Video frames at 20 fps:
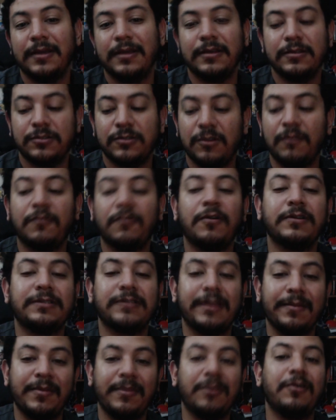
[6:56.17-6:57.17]
So of course,
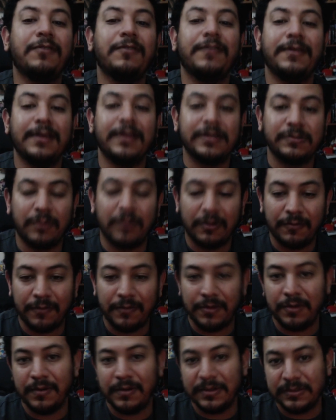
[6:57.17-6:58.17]
let me know if it does work for
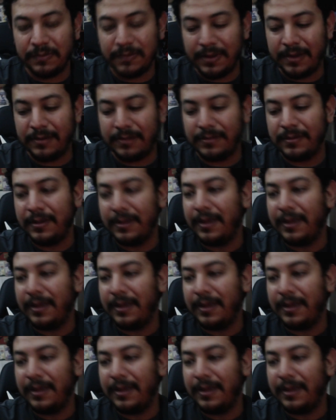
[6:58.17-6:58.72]
you as well,